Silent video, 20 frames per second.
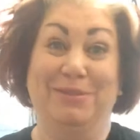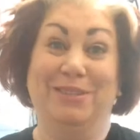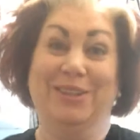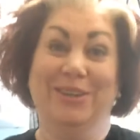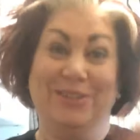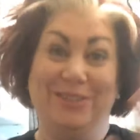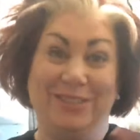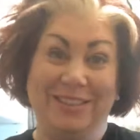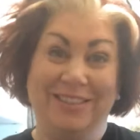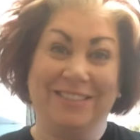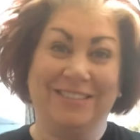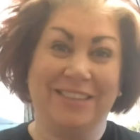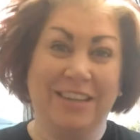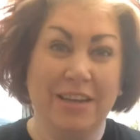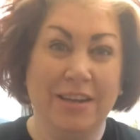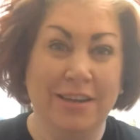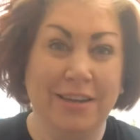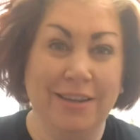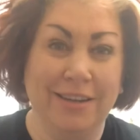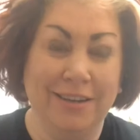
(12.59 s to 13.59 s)
So just,
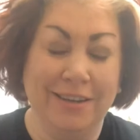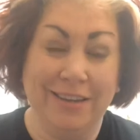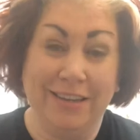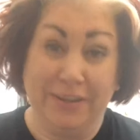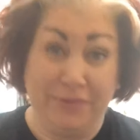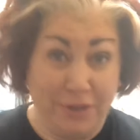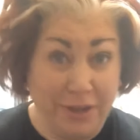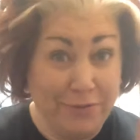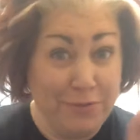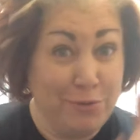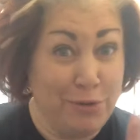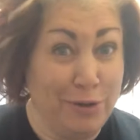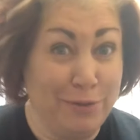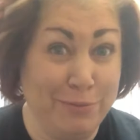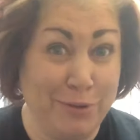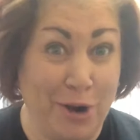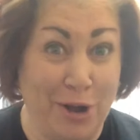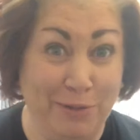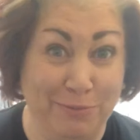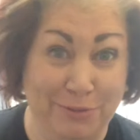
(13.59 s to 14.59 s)
if you have a mold
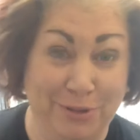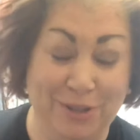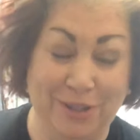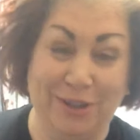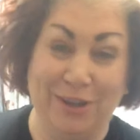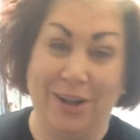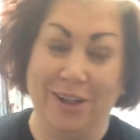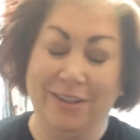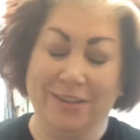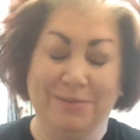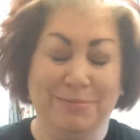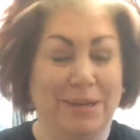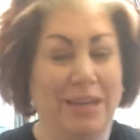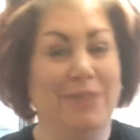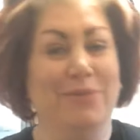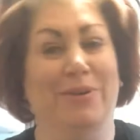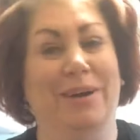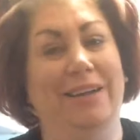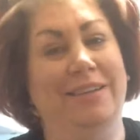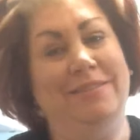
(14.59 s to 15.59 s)
problem, you can call us. But
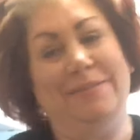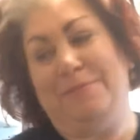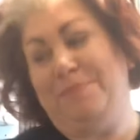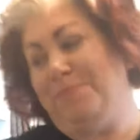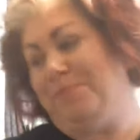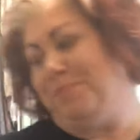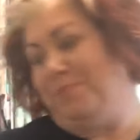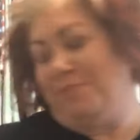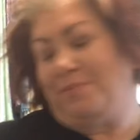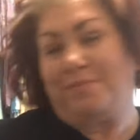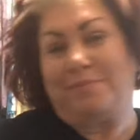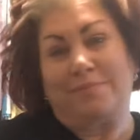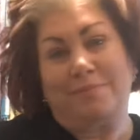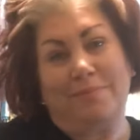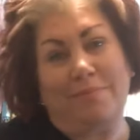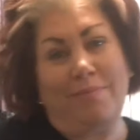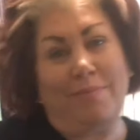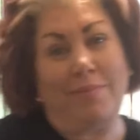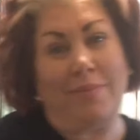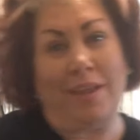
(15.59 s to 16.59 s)
otherwise,
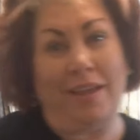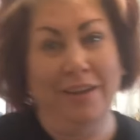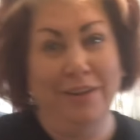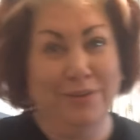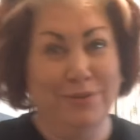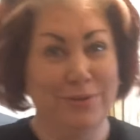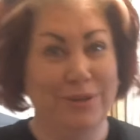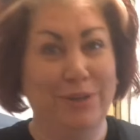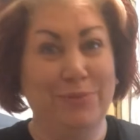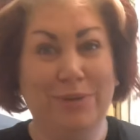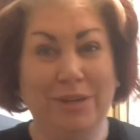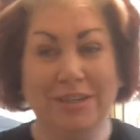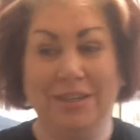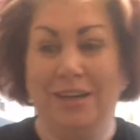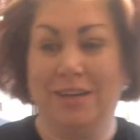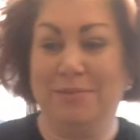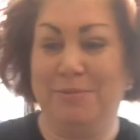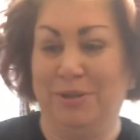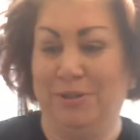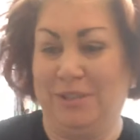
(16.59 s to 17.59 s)
here's what I want to
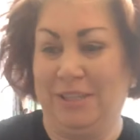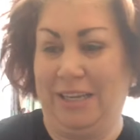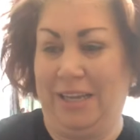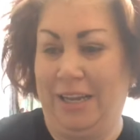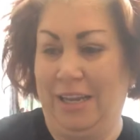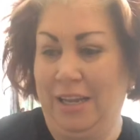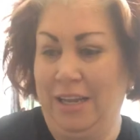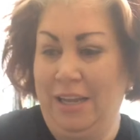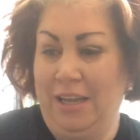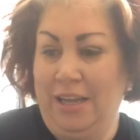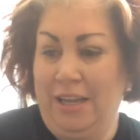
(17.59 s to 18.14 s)
talk about today.